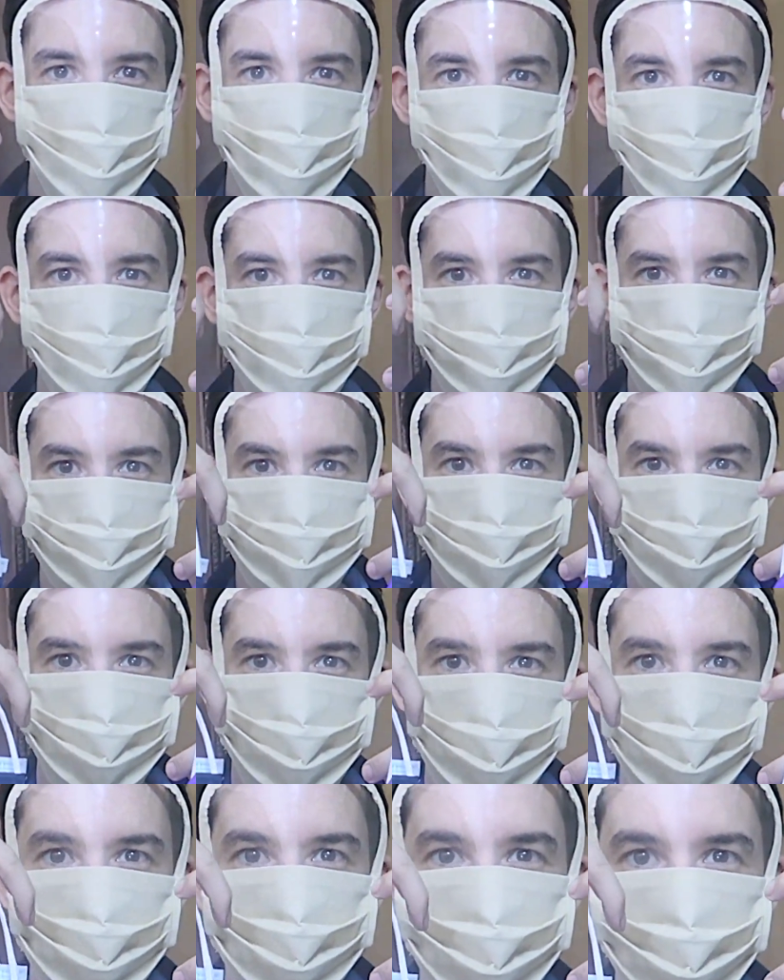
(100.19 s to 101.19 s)
We actually
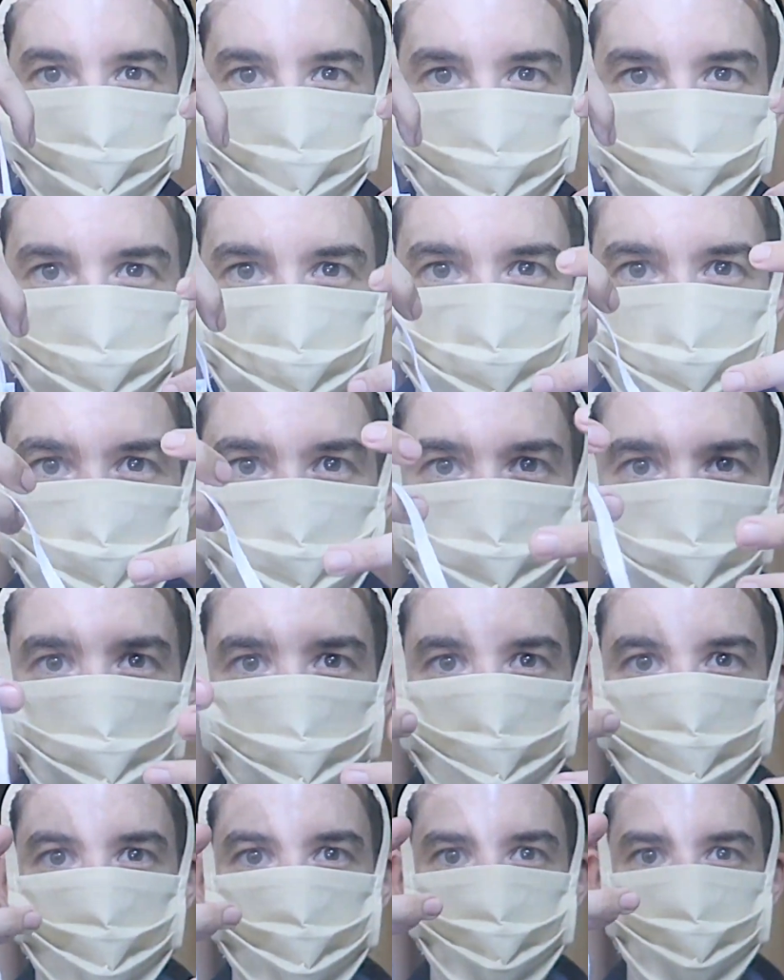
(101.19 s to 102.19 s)
have a lot more
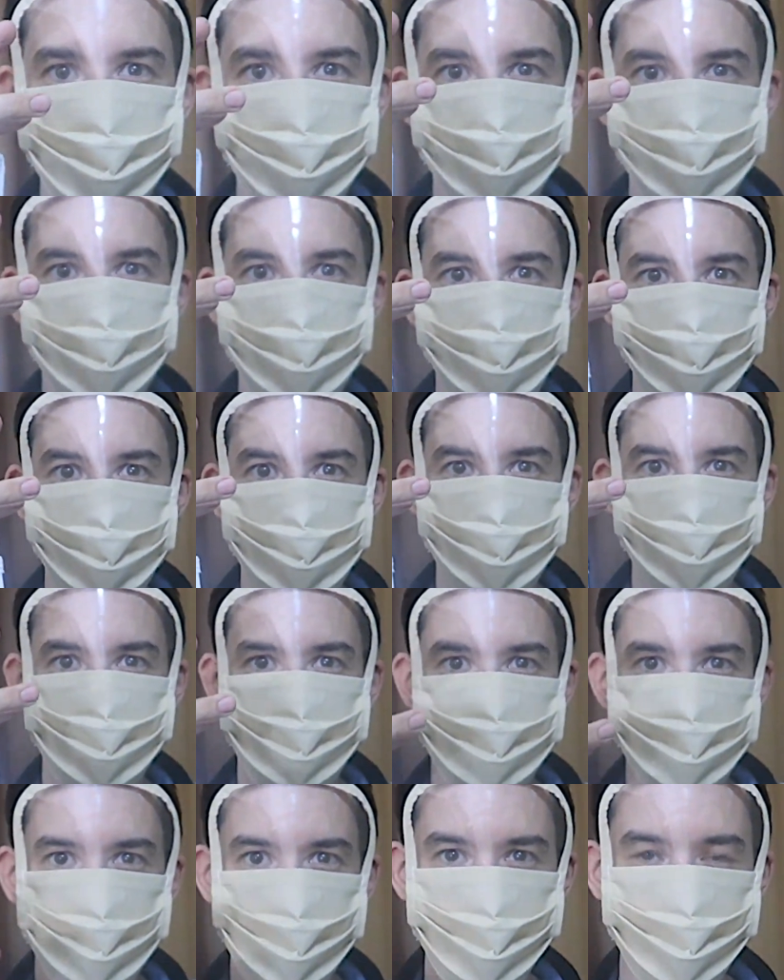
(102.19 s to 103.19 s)
masks to
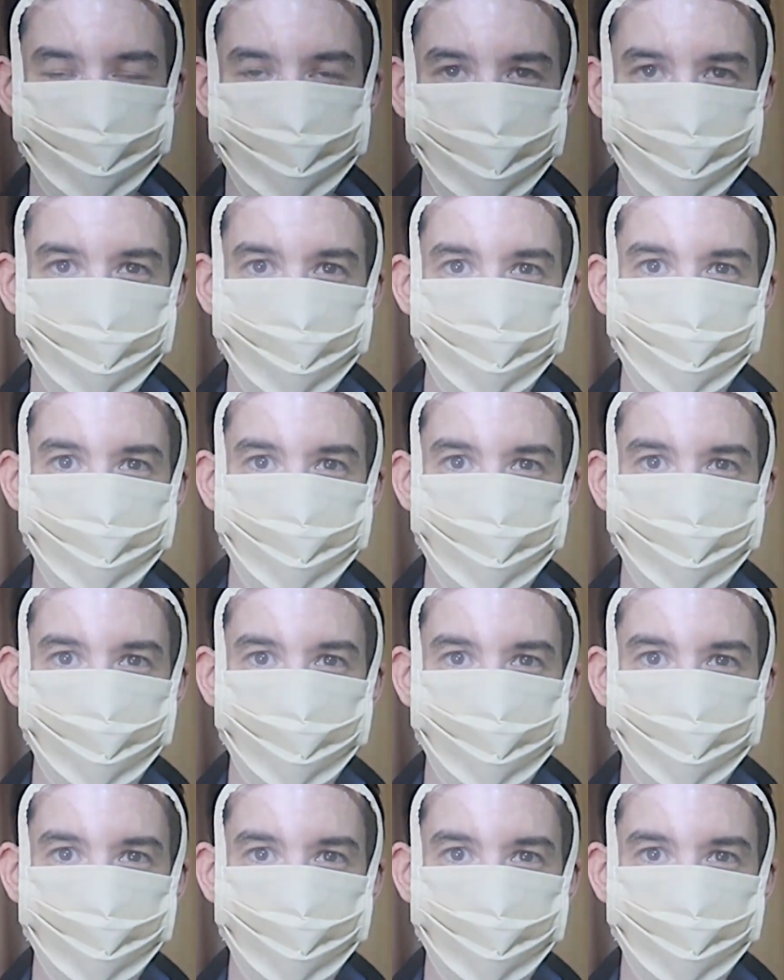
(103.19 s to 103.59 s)
test.